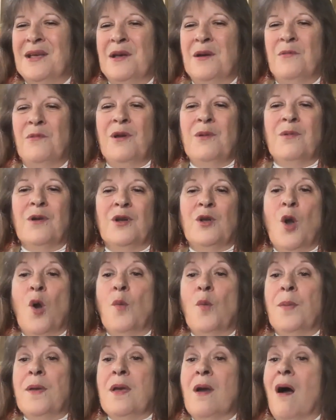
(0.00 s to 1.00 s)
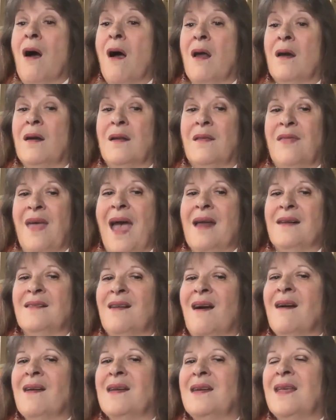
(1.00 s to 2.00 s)
We would go beyond that
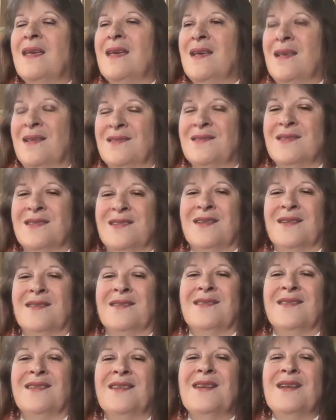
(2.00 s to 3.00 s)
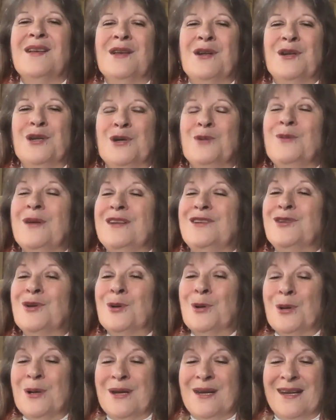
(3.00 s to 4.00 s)
tiny instant to
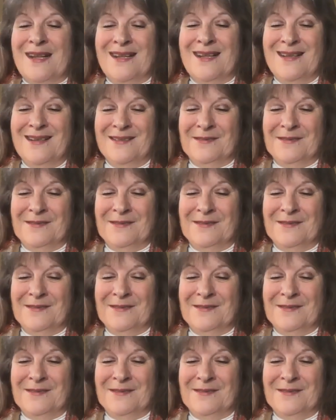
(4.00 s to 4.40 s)
eternity